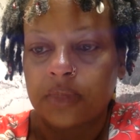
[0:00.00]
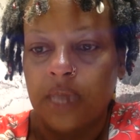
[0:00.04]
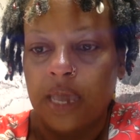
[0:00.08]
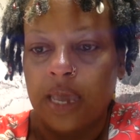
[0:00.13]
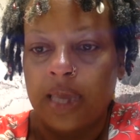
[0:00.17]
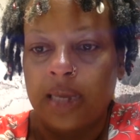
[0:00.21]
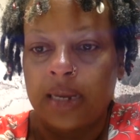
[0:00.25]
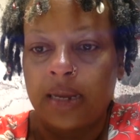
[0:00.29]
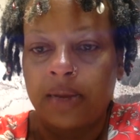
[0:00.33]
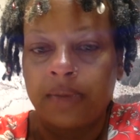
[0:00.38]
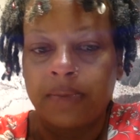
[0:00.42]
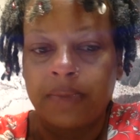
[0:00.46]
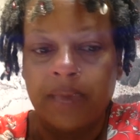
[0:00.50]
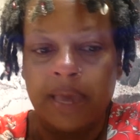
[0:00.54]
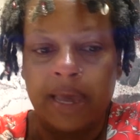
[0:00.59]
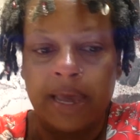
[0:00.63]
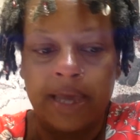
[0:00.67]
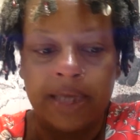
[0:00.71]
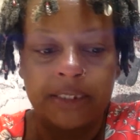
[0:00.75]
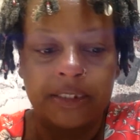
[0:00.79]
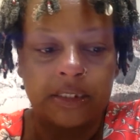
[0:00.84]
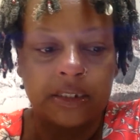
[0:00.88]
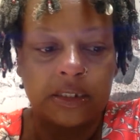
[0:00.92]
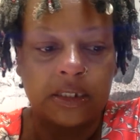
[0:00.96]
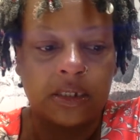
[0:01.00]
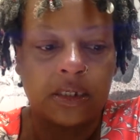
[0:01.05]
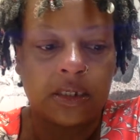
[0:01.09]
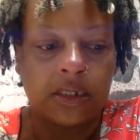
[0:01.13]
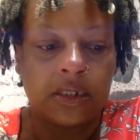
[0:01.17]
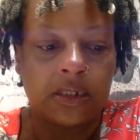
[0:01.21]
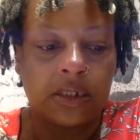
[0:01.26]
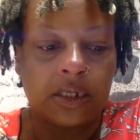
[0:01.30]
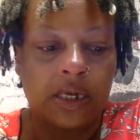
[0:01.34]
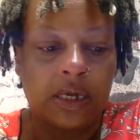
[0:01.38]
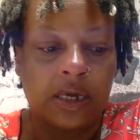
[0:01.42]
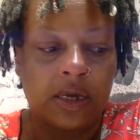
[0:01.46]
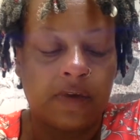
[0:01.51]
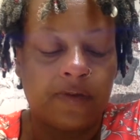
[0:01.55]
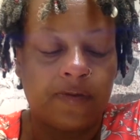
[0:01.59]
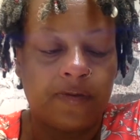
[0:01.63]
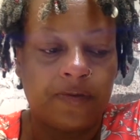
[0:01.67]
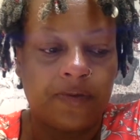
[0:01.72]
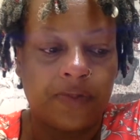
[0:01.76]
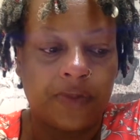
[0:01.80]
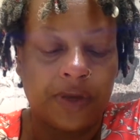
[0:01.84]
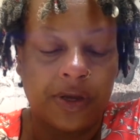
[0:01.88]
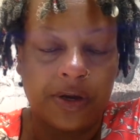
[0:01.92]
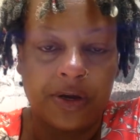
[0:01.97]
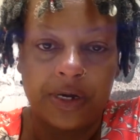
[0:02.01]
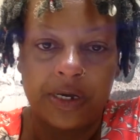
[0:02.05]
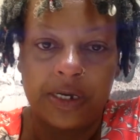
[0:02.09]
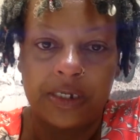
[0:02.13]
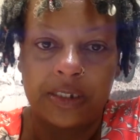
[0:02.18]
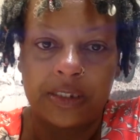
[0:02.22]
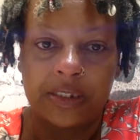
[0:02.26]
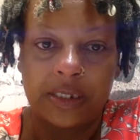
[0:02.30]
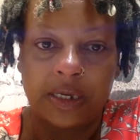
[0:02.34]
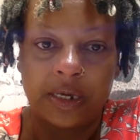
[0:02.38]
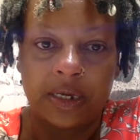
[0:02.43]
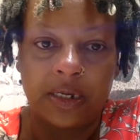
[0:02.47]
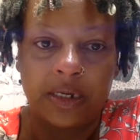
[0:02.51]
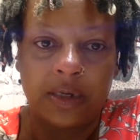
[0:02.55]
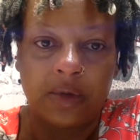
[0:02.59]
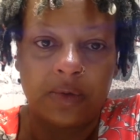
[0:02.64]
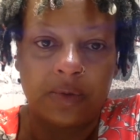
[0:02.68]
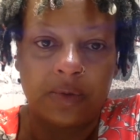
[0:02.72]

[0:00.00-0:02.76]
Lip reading: and I'm asking if there is any